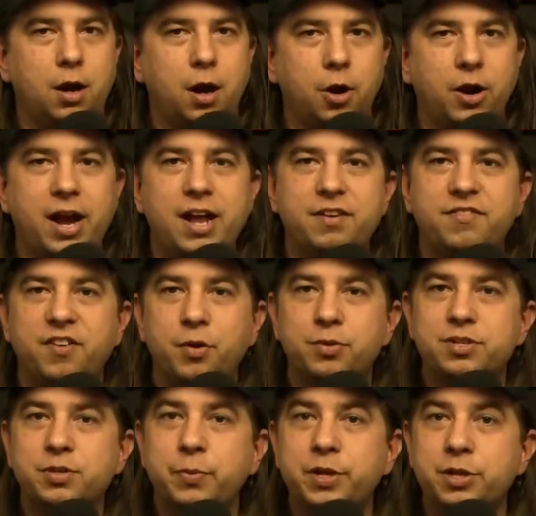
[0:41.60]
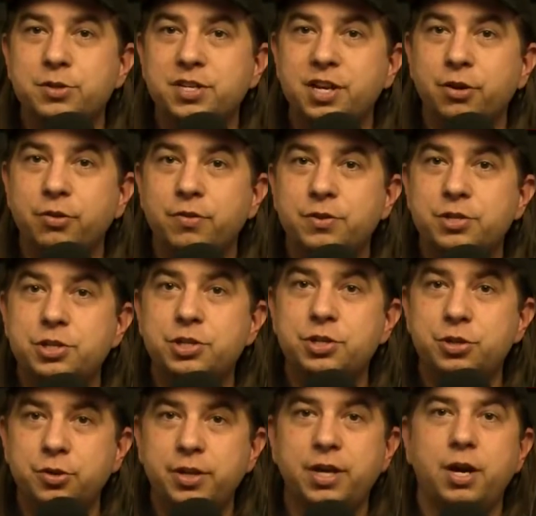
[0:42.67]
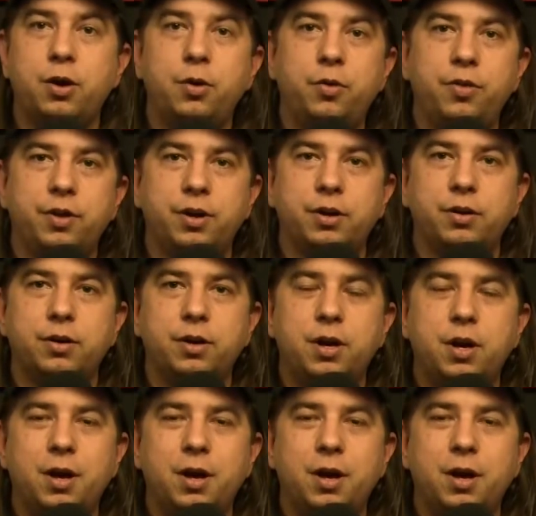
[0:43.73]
our headphones that we use here in the studio, the